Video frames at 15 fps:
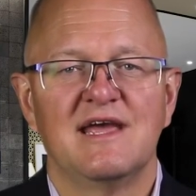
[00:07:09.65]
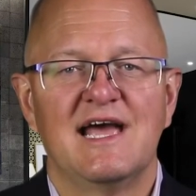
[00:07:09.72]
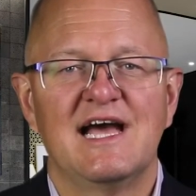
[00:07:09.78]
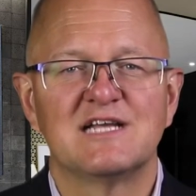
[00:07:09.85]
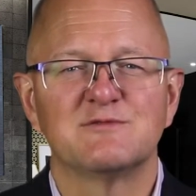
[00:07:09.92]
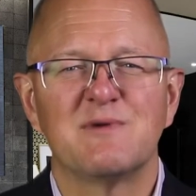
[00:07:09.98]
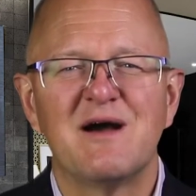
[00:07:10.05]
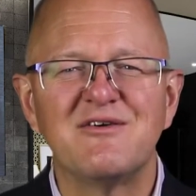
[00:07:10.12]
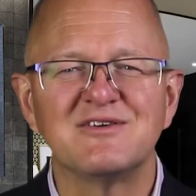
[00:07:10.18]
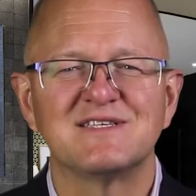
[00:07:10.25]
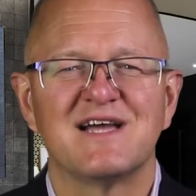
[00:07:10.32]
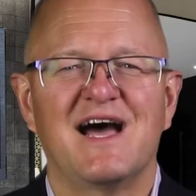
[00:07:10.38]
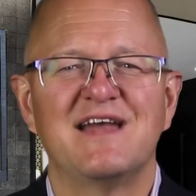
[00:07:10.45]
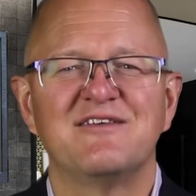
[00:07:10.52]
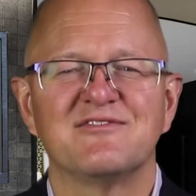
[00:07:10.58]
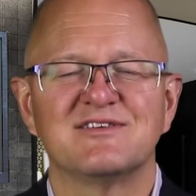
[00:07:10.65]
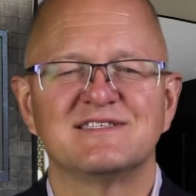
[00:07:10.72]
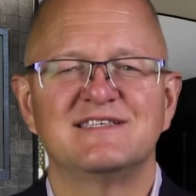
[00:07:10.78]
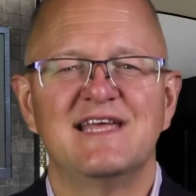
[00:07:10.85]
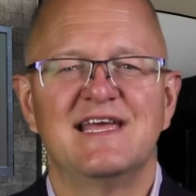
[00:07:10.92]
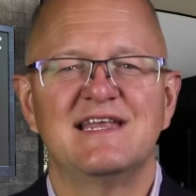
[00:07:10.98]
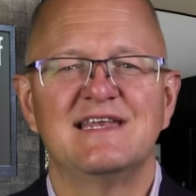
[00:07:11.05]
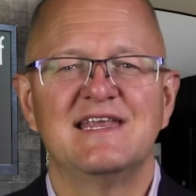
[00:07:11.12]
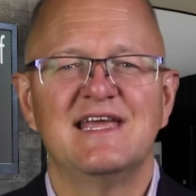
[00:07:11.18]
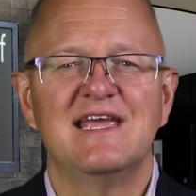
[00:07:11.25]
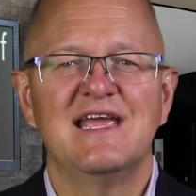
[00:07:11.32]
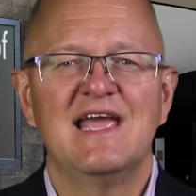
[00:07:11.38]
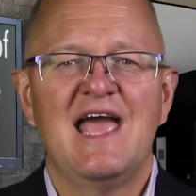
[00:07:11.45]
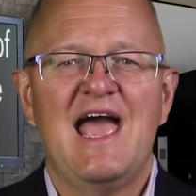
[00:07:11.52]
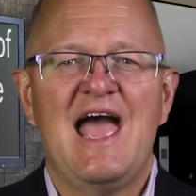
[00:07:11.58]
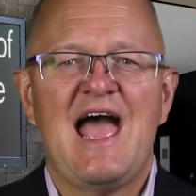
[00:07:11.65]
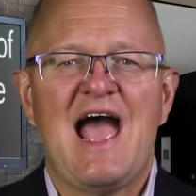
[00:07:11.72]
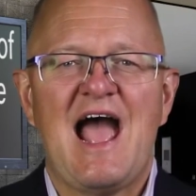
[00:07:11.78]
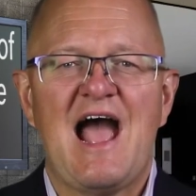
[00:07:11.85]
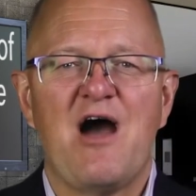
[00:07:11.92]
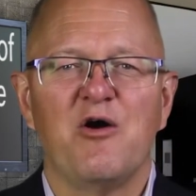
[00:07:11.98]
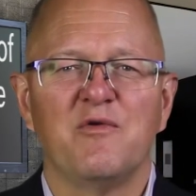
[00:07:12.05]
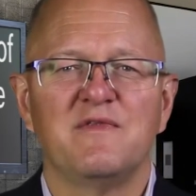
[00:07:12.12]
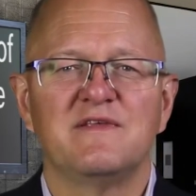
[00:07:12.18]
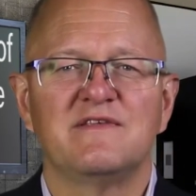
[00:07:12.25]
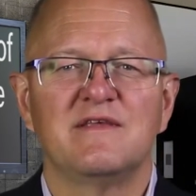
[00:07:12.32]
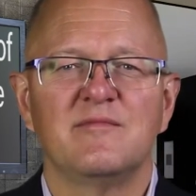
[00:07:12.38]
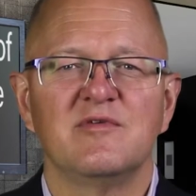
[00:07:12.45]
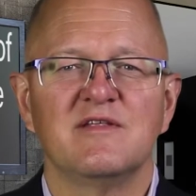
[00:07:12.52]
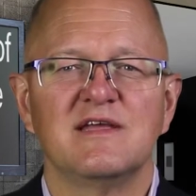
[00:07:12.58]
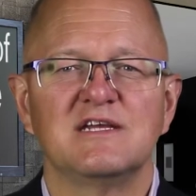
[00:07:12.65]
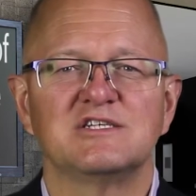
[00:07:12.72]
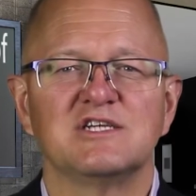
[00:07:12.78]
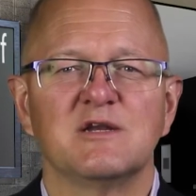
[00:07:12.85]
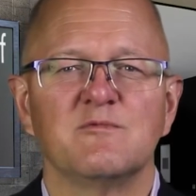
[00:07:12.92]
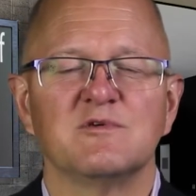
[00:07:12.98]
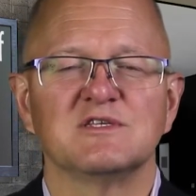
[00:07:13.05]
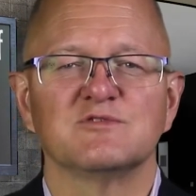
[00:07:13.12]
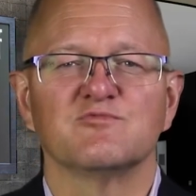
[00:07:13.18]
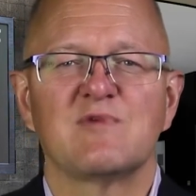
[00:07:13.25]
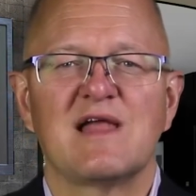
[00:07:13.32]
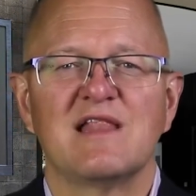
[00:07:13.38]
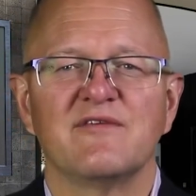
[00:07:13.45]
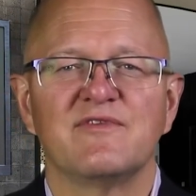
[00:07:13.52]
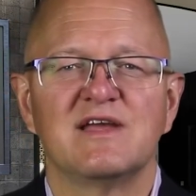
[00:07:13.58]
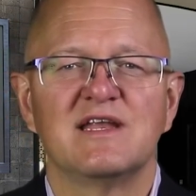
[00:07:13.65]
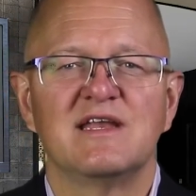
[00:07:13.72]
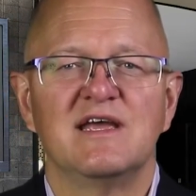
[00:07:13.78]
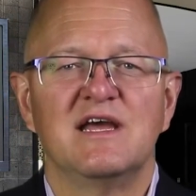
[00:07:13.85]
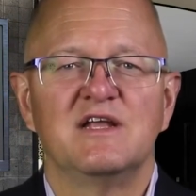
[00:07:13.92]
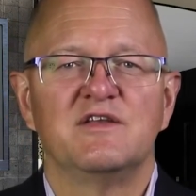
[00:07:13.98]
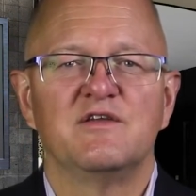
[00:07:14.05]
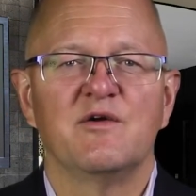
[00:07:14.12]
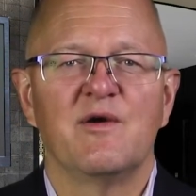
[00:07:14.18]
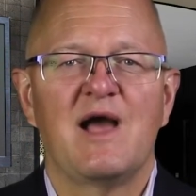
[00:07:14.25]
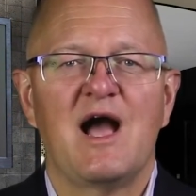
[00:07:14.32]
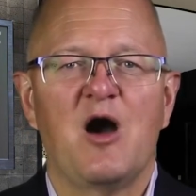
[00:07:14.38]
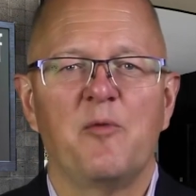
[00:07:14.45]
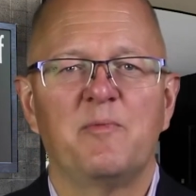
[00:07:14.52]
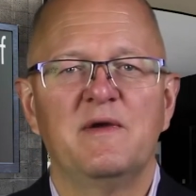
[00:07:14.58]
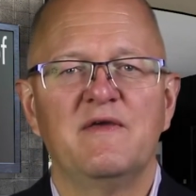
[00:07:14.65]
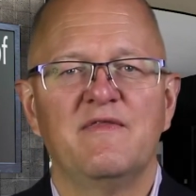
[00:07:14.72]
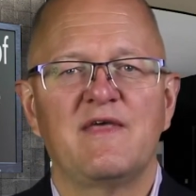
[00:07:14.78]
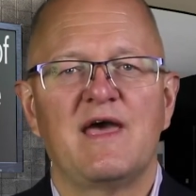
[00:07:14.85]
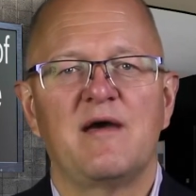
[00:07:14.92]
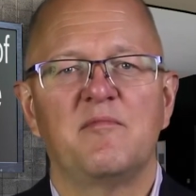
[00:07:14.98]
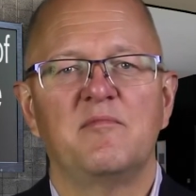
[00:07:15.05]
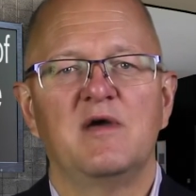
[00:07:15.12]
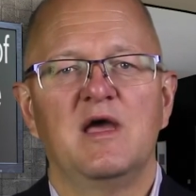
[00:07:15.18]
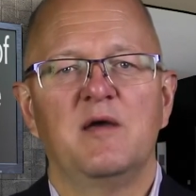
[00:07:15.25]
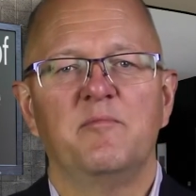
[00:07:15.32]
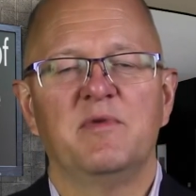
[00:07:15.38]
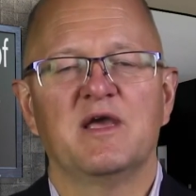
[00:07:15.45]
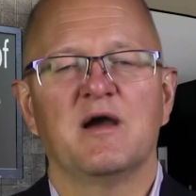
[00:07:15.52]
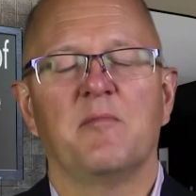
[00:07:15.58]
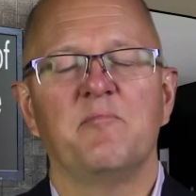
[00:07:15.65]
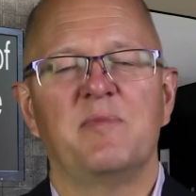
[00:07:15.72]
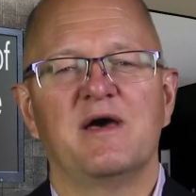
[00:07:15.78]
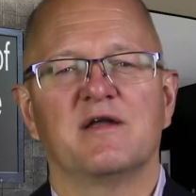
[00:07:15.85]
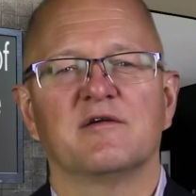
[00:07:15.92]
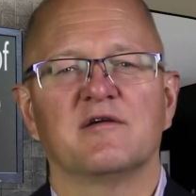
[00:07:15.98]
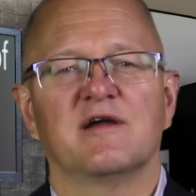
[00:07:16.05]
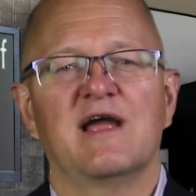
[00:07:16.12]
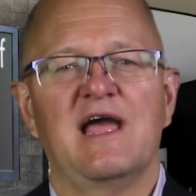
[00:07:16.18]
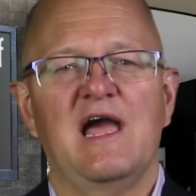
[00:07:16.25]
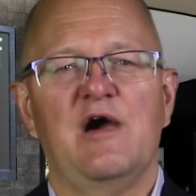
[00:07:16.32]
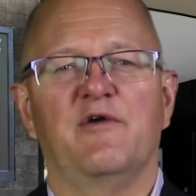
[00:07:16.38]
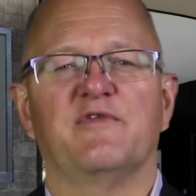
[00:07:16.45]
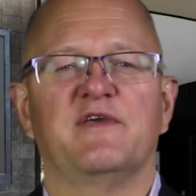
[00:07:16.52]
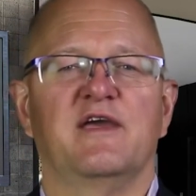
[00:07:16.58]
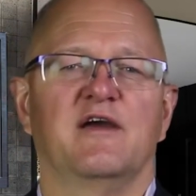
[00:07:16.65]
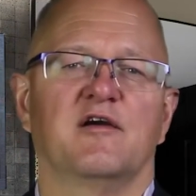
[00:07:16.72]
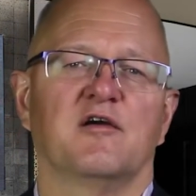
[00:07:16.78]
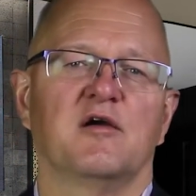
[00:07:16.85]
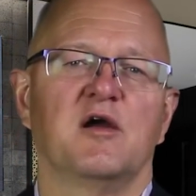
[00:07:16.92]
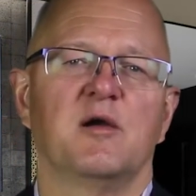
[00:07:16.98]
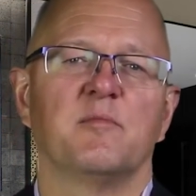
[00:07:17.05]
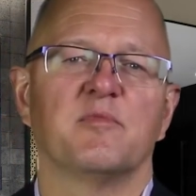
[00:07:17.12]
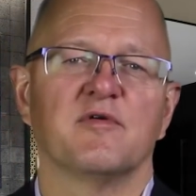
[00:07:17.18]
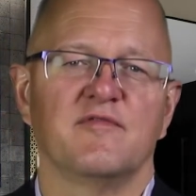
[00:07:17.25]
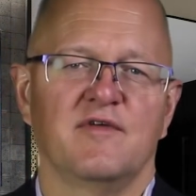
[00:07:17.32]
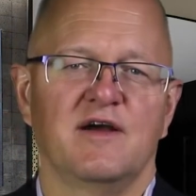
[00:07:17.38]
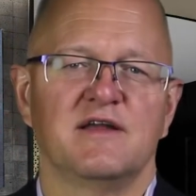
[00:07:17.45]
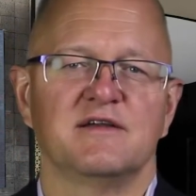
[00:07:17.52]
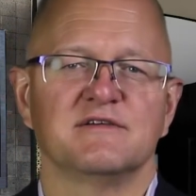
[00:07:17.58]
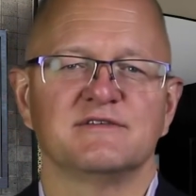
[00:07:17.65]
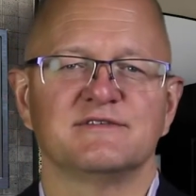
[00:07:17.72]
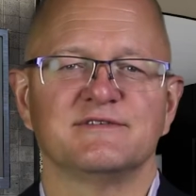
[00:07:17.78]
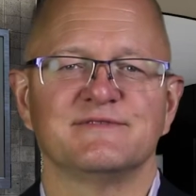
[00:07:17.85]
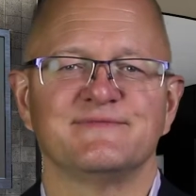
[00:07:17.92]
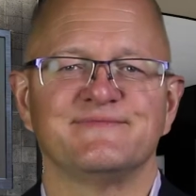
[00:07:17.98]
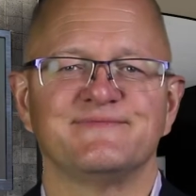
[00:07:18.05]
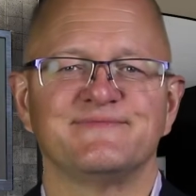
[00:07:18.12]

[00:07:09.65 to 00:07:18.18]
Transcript: as well as understanding how the simulation was relevant to helping them become better healthcare providers.